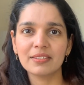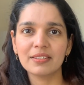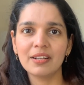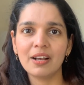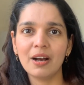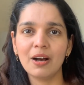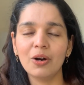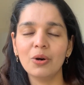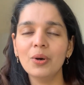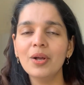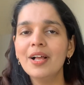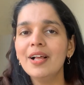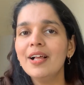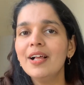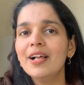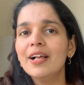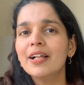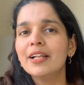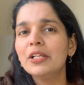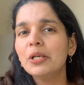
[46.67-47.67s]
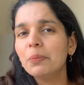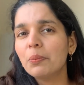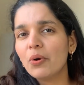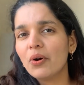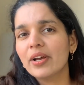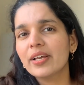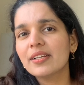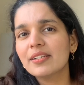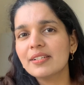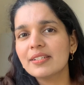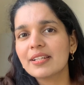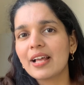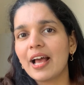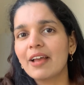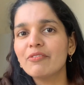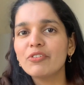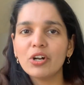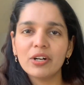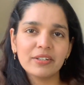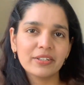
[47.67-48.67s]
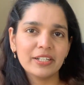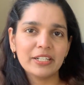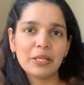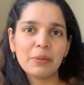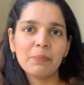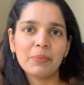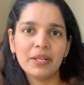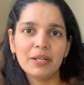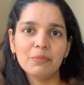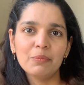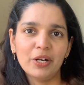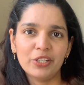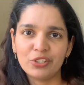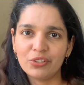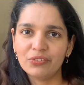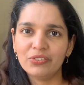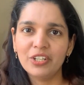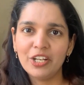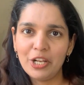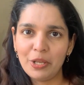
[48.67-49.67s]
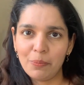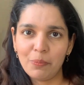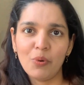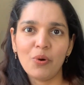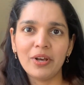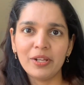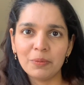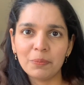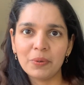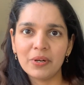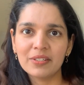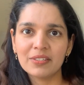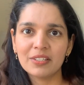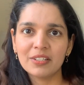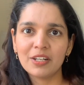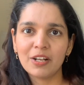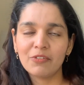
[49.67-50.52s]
Now, lip oils, I've not really been much of a lip oil person.